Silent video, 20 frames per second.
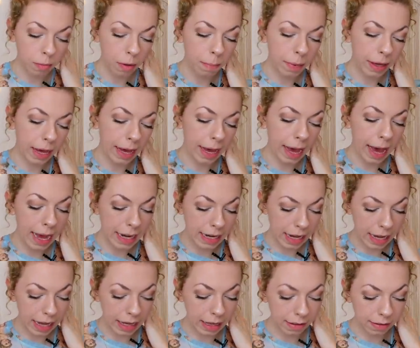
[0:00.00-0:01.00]
you might be getting
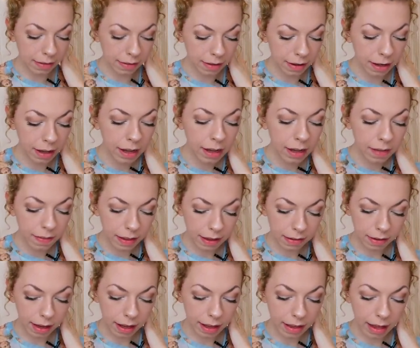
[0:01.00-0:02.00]
headaches
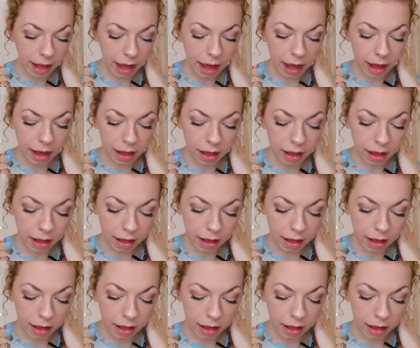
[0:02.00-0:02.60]
things like that.